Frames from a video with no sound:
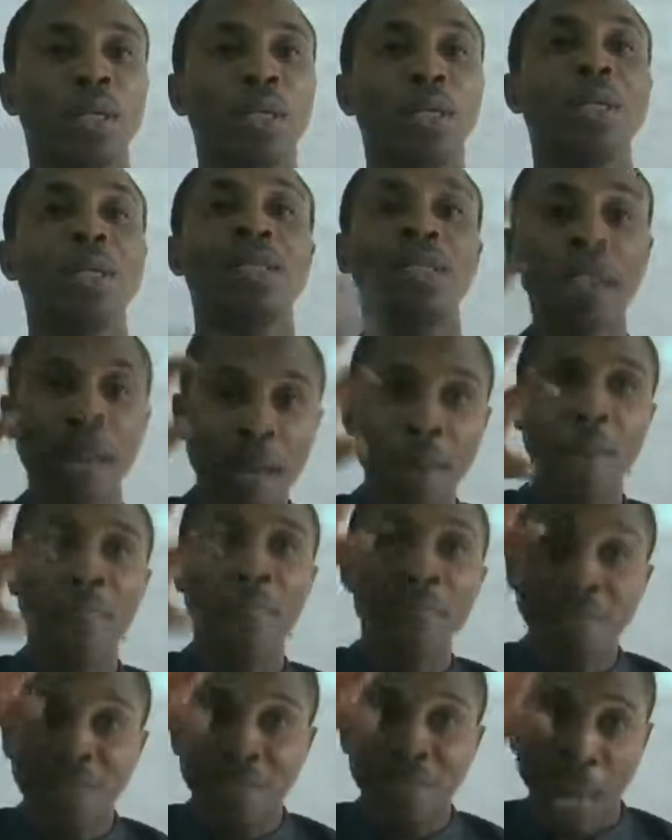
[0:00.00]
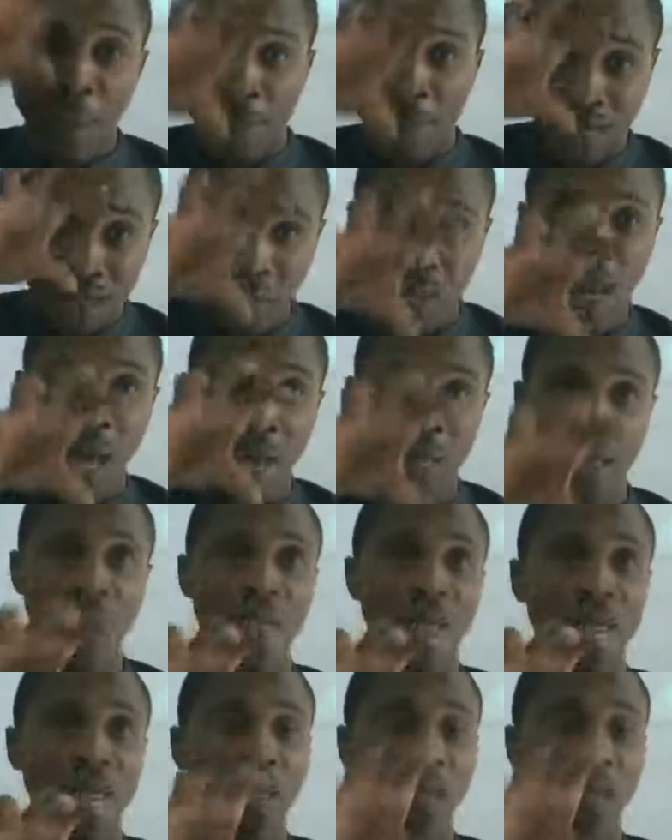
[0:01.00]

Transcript: that particular thing